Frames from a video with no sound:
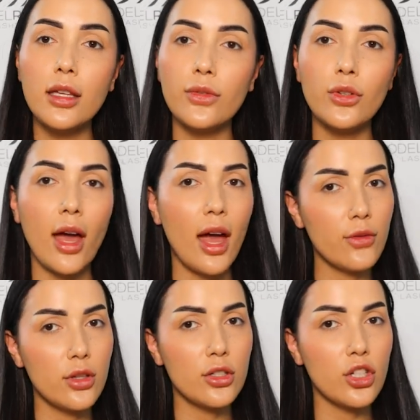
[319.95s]
If you
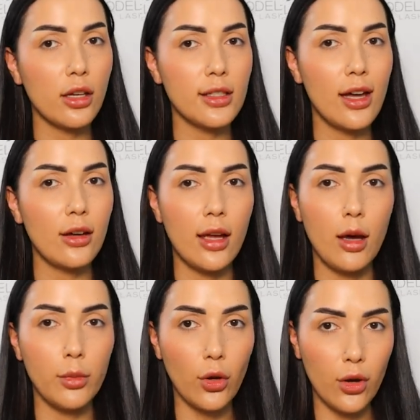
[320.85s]
haven't checked out
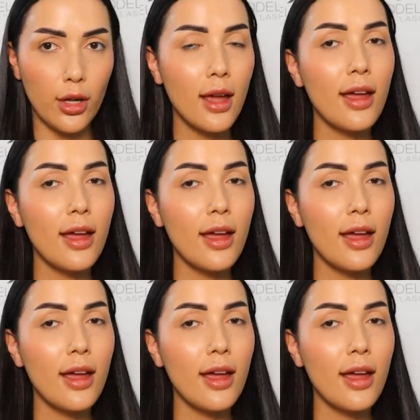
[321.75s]
our blog,